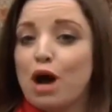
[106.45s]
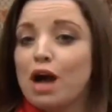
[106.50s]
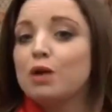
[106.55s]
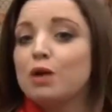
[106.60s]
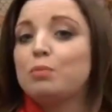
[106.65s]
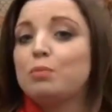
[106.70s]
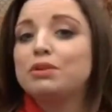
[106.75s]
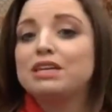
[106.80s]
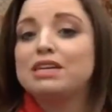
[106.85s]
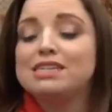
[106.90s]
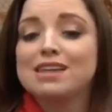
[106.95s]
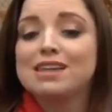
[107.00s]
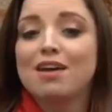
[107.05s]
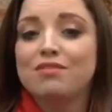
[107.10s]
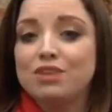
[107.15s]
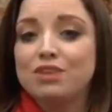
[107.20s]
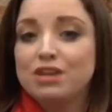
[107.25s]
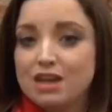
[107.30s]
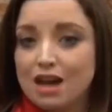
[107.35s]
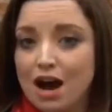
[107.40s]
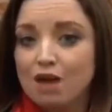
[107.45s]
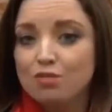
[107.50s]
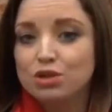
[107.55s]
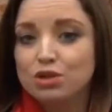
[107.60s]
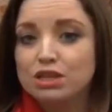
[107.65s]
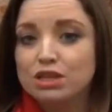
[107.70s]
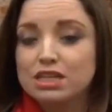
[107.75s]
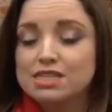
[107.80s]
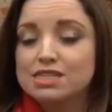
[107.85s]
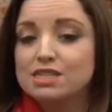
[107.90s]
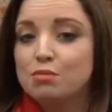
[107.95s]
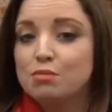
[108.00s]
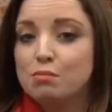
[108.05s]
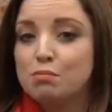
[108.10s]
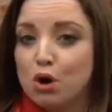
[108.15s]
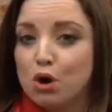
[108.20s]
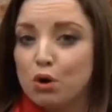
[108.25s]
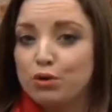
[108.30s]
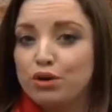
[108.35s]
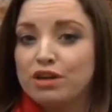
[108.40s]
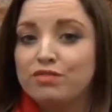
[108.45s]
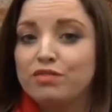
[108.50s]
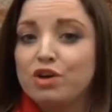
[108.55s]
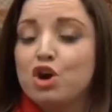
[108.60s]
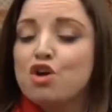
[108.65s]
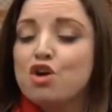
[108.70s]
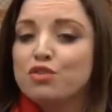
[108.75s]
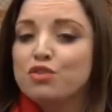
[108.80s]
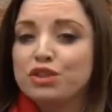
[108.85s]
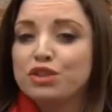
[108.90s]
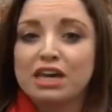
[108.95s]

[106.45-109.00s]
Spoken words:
And while police have not released a motive